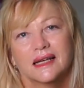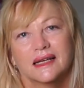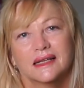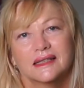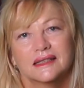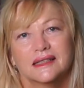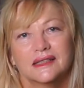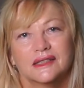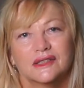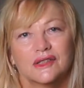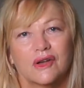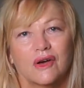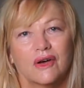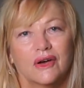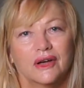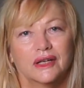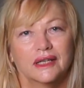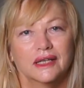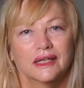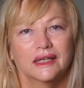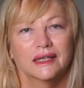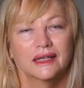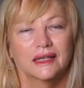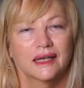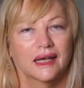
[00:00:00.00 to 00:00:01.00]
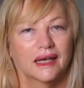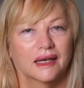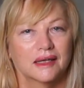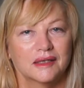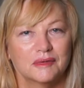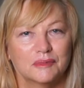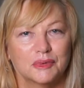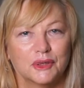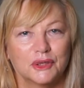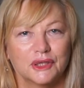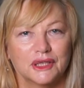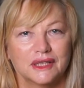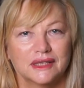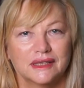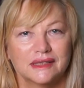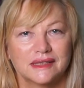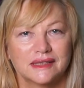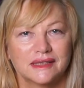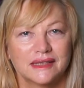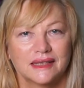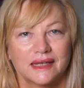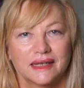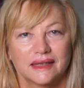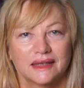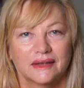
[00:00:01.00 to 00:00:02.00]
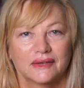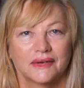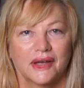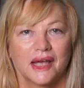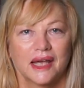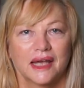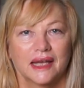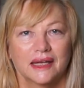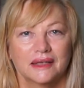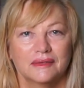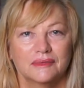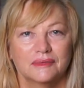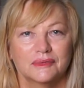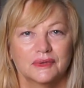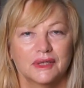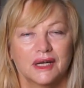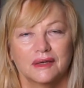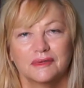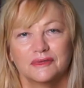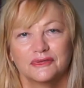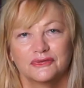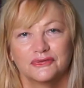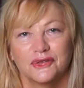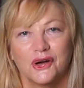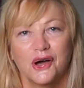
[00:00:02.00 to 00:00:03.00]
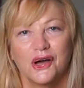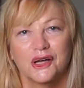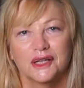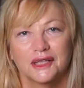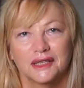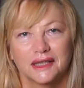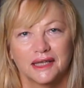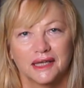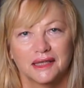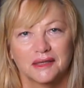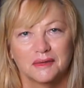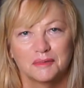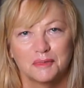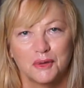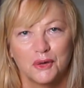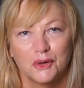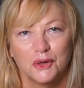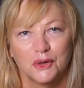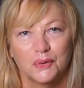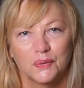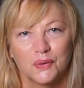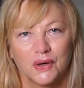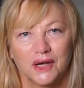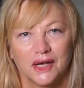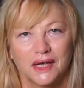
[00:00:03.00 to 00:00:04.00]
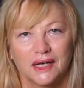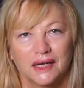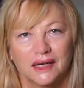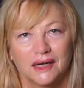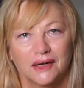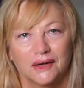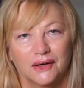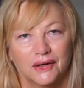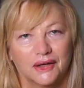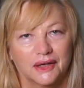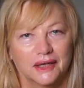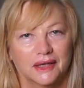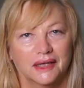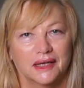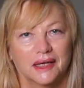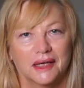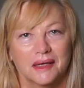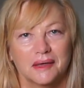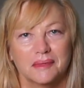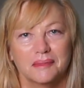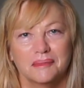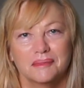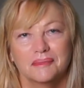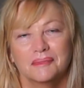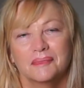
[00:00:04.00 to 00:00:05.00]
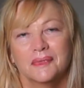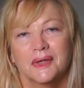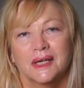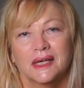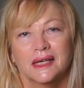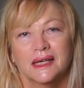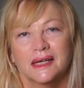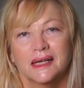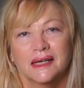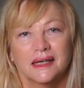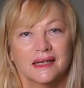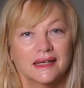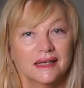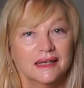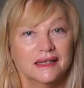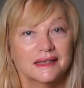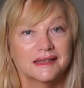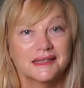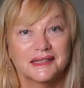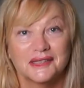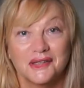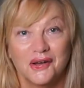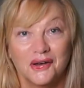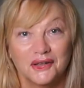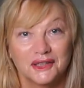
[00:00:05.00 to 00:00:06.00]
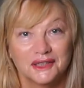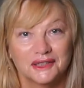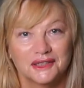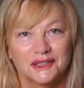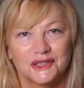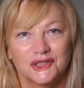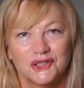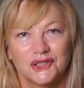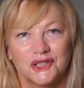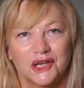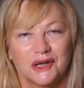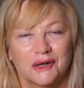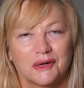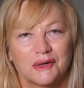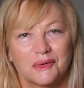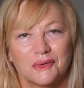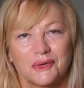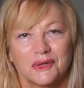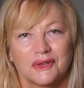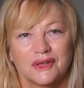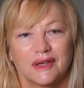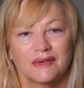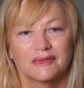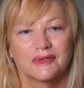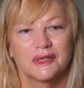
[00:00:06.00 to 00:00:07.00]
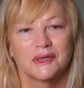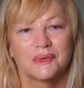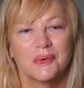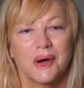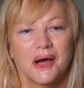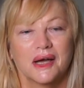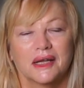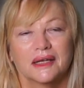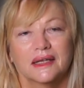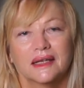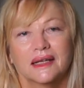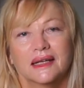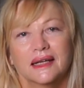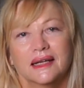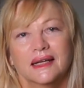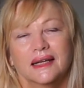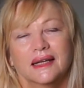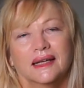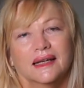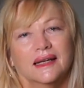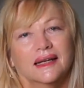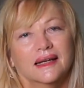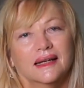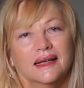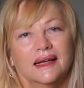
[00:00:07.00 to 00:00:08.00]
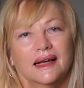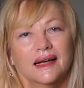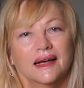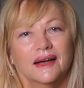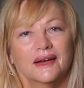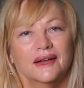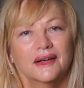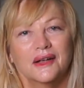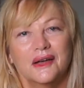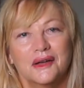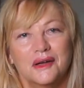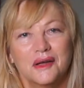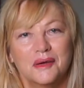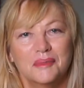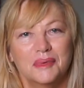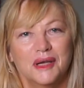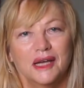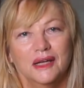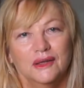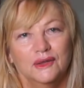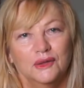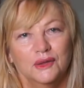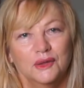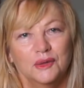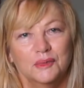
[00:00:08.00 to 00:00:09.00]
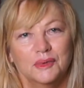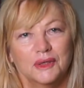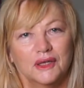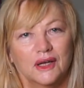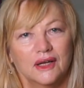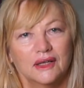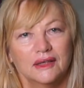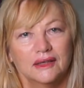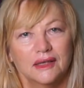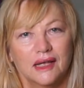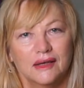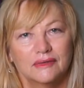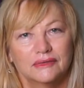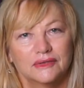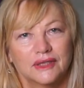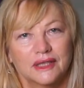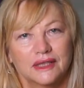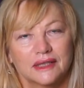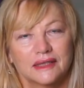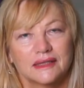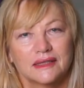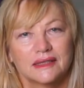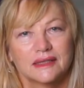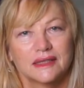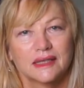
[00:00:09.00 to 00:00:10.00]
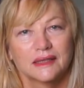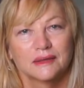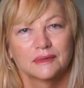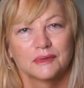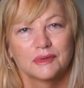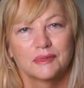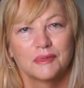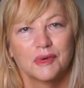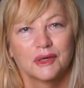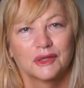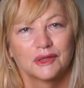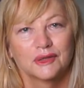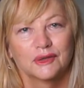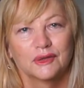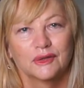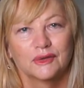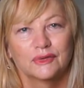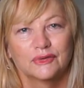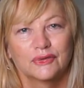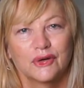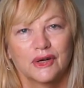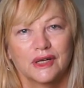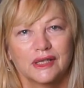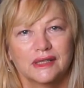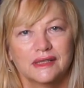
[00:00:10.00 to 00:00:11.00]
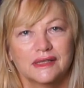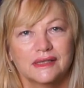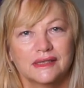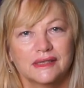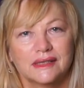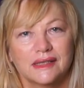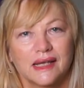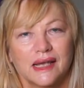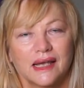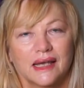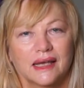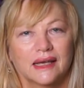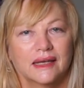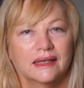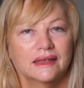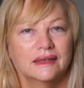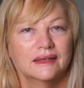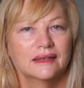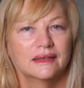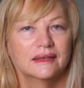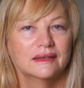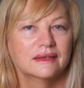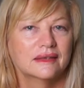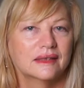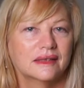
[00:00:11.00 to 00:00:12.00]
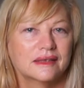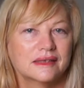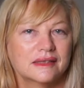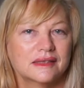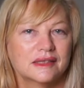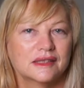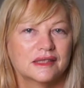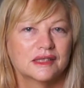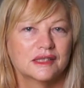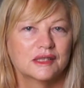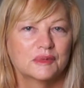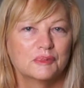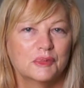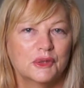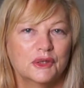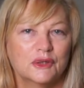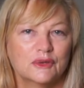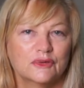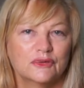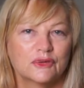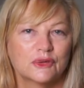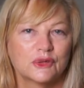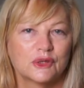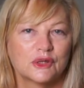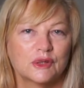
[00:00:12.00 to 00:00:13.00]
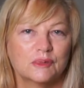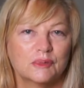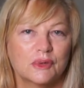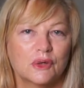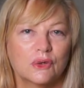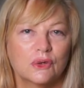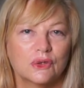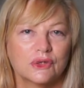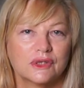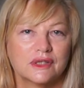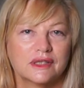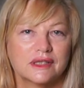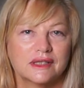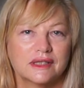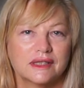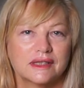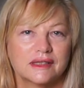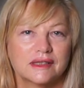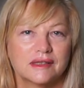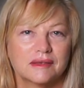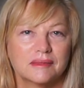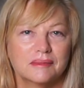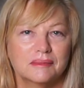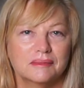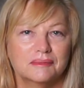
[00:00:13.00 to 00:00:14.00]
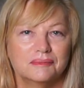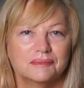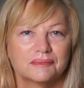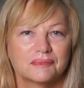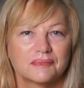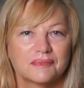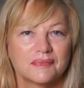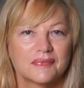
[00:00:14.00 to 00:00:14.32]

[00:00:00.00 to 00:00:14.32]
designing and putting this together, and I'm finally at the point where I am excited to share it with everyone. I don't know about you, but I love getting together with my girlfriends, and there's just this beautiful support system